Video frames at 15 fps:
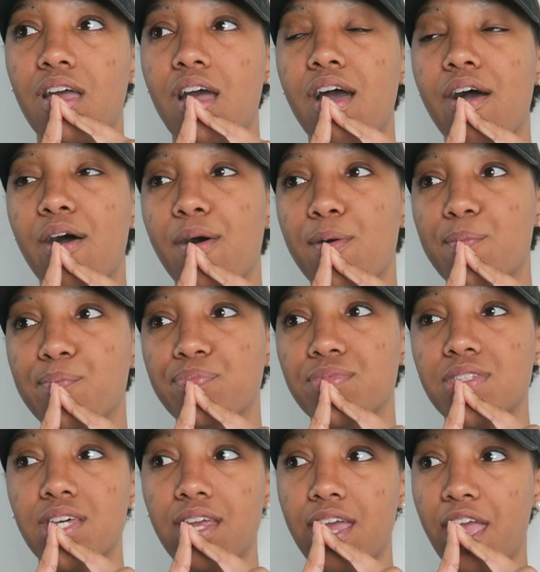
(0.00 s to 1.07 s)
um,
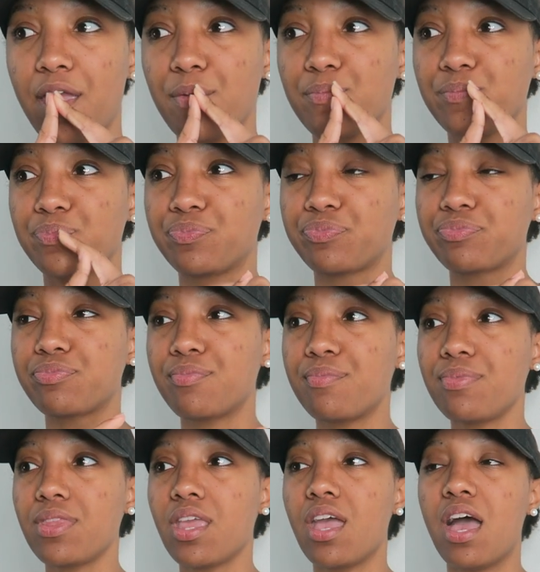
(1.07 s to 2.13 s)
today.
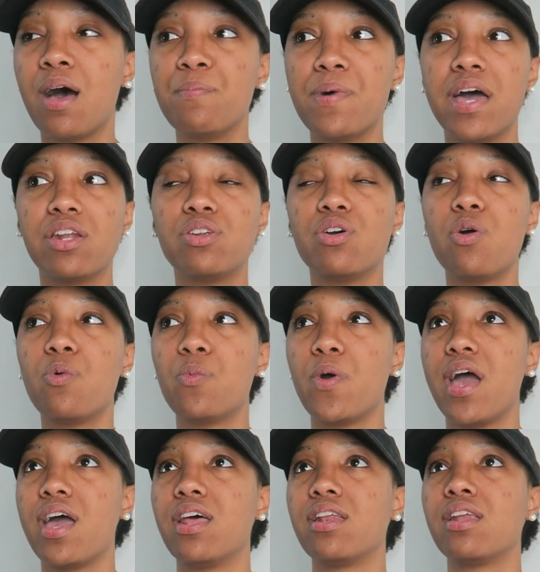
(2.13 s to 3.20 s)
Um, I don't know
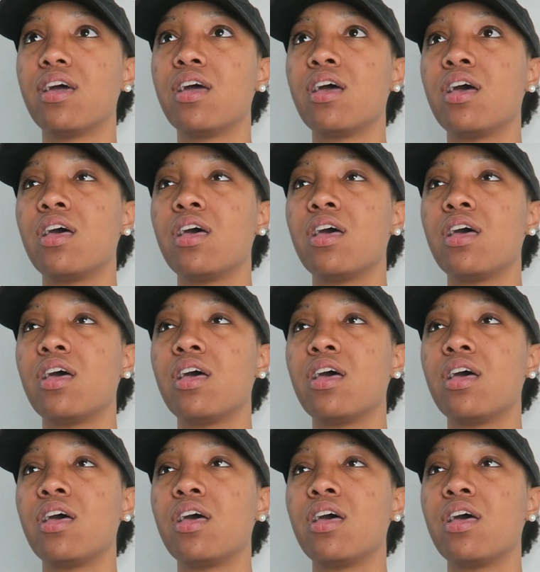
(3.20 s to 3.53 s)
when